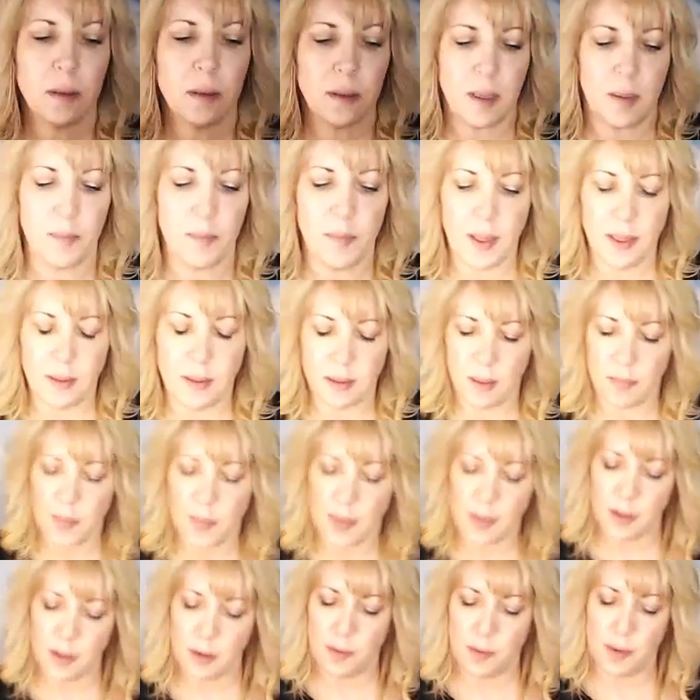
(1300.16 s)
something,
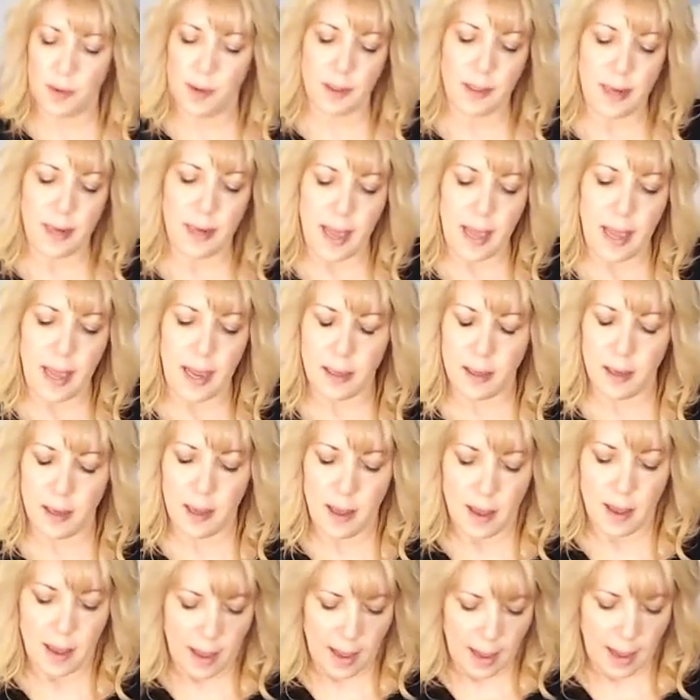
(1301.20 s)
something to the date,
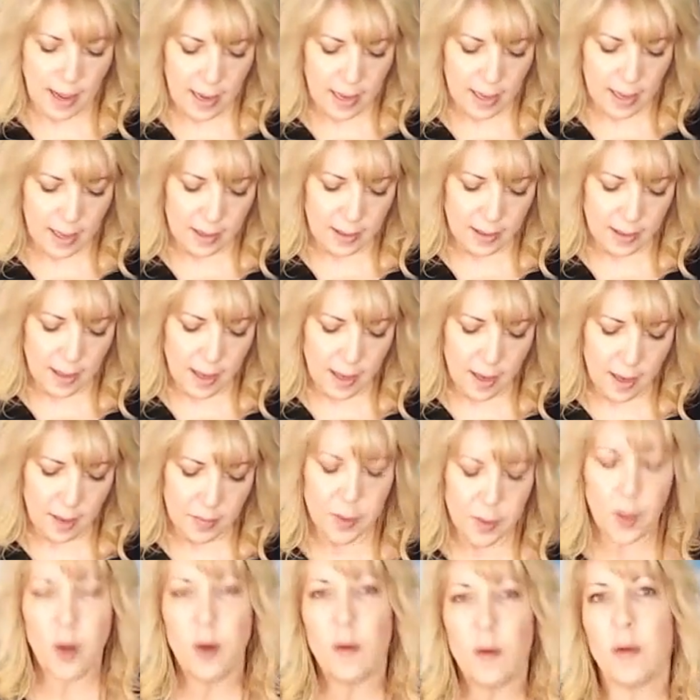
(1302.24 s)
and um,
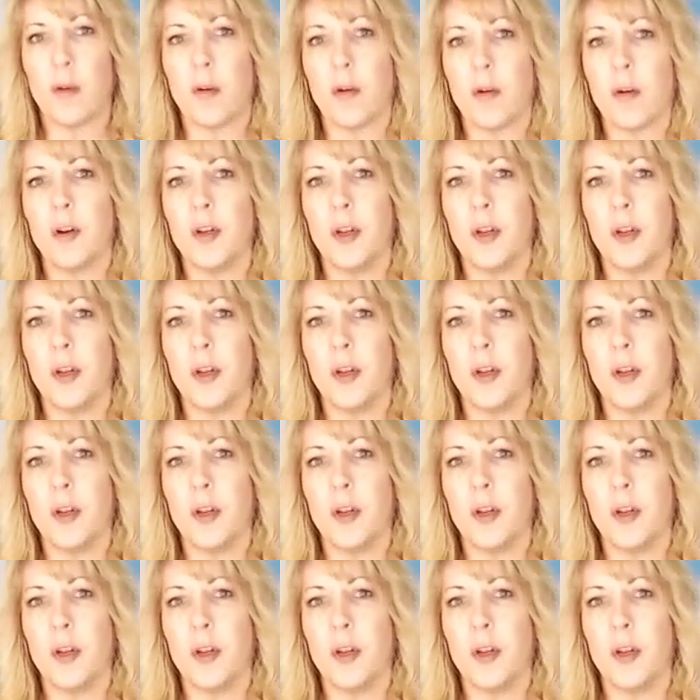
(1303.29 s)
Dover,